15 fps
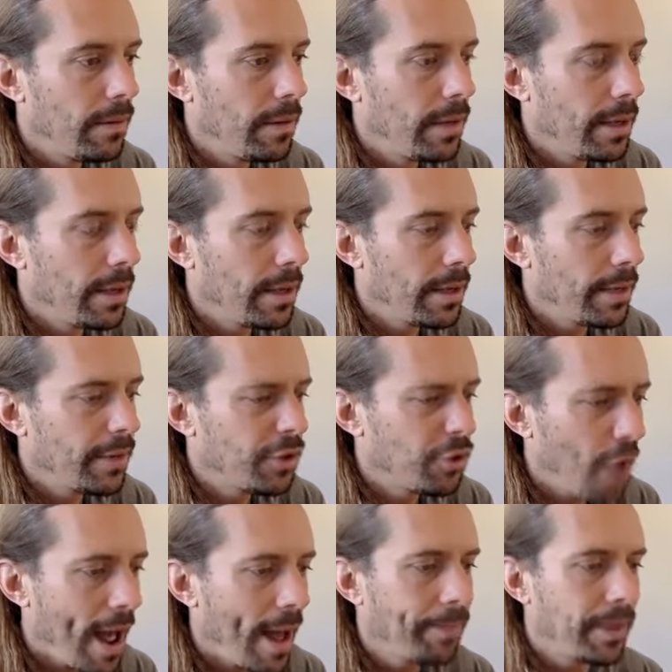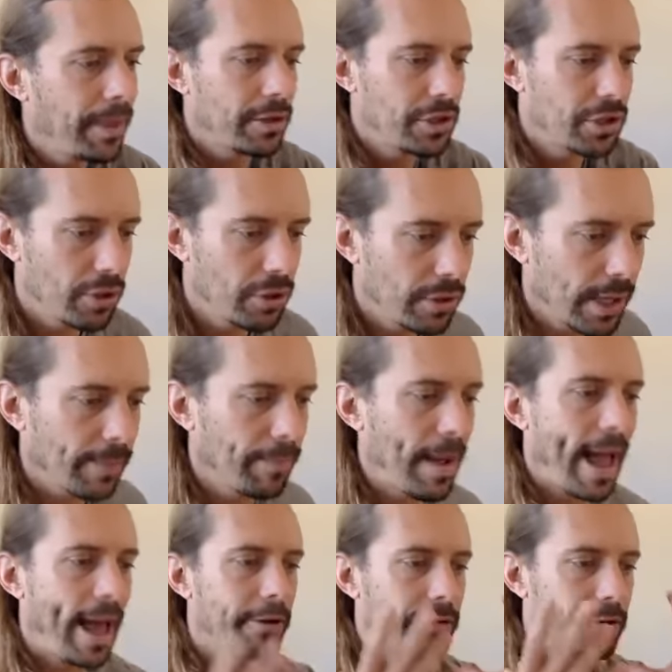You can get trapped in a certain like
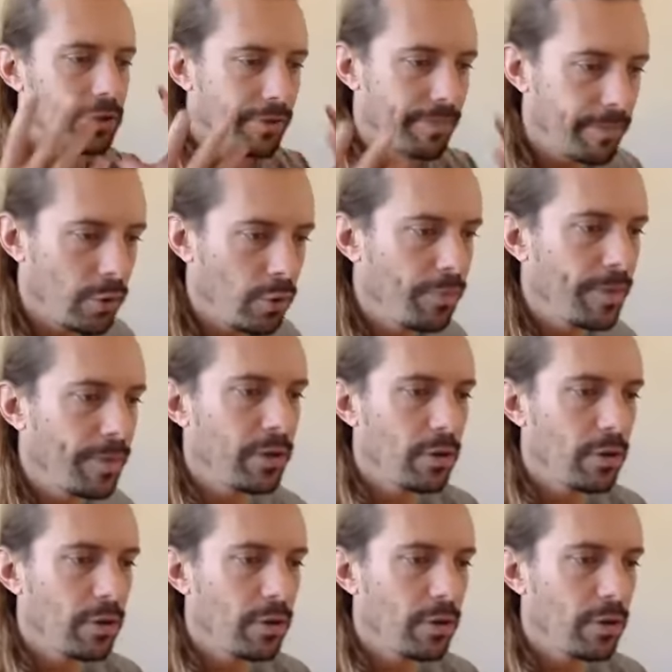patterns of movement.